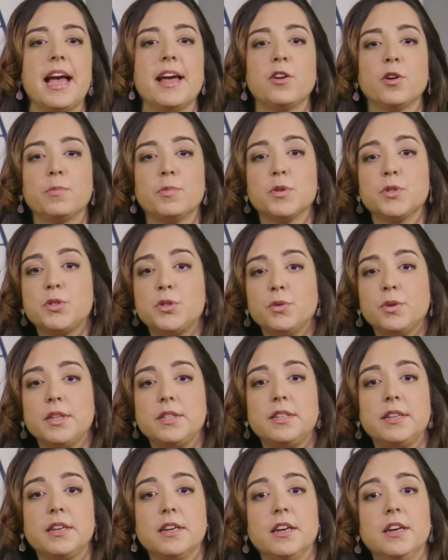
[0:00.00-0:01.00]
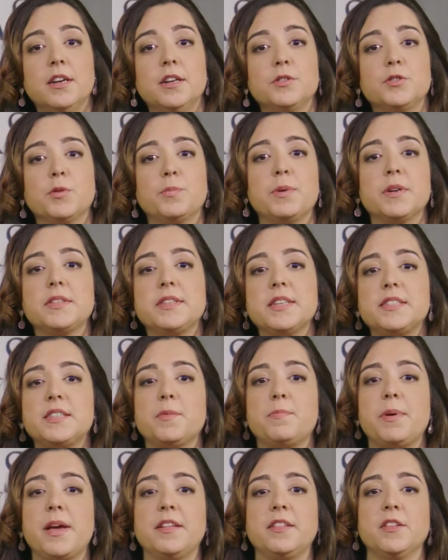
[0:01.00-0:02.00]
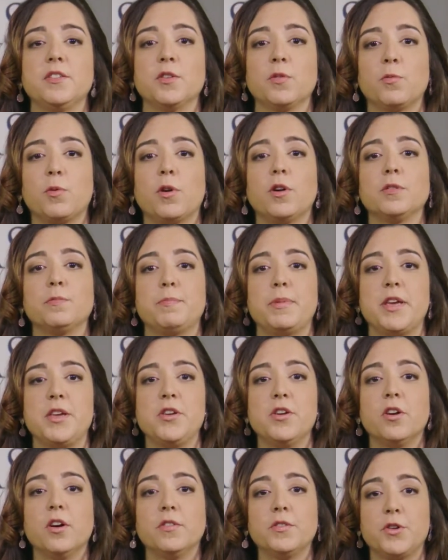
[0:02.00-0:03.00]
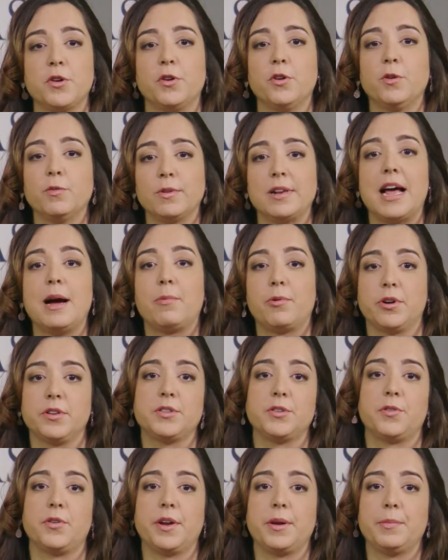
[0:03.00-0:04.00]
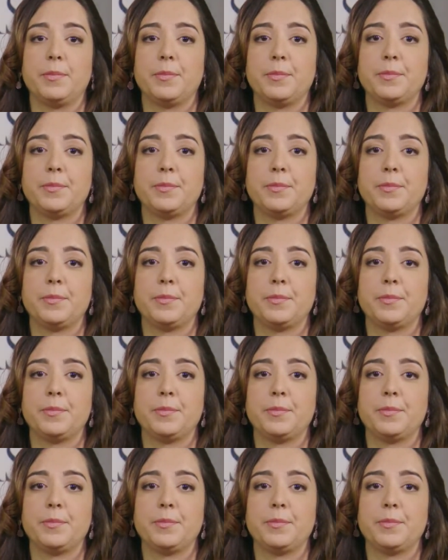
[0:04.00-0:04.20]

and opportunity to participate in the world beyond your own laboratory.